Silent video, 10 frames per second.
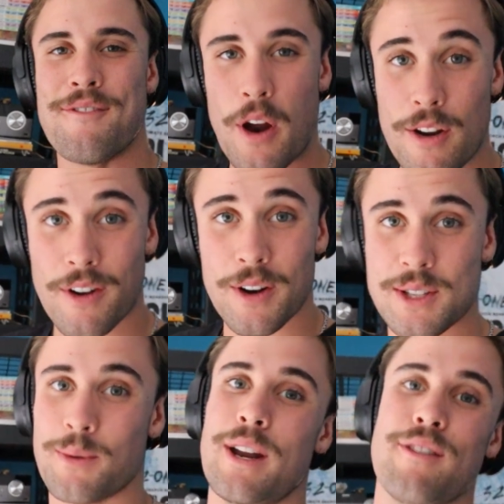very, very
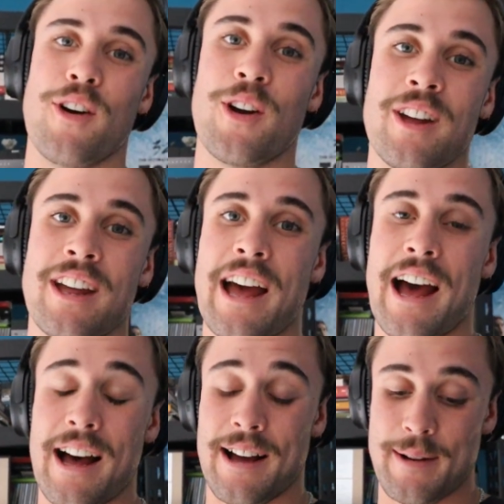sweet of her.
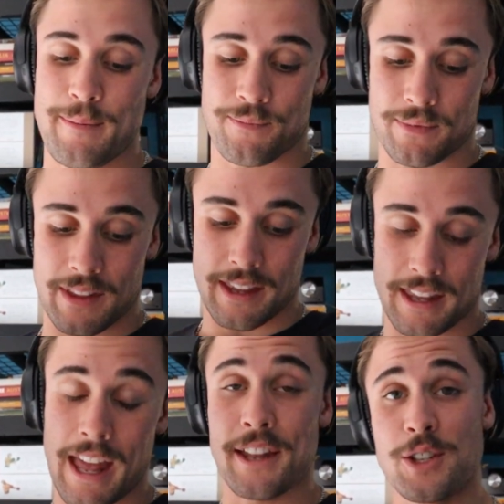
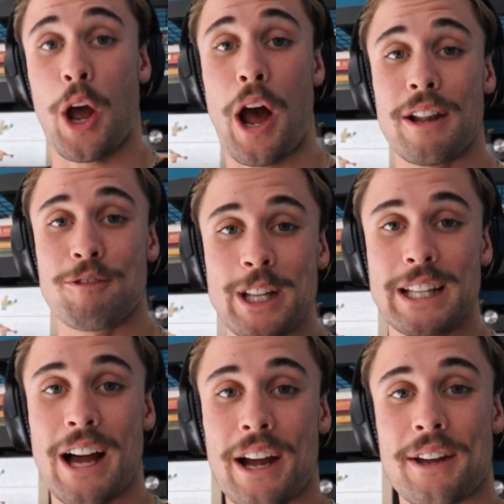So I
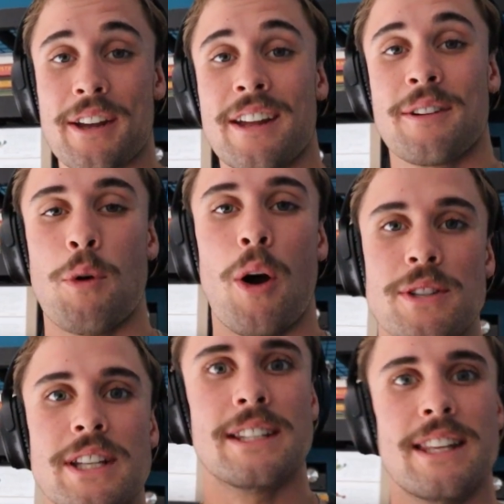really like, well,
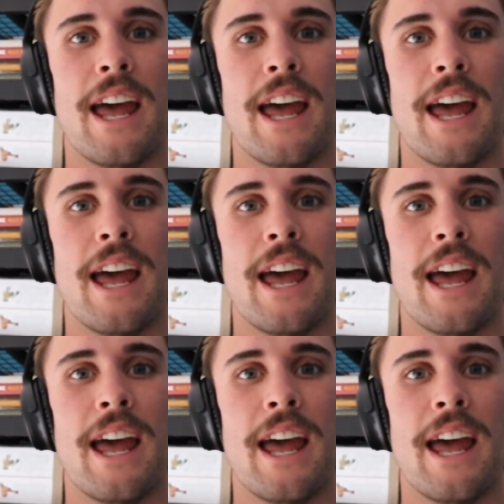since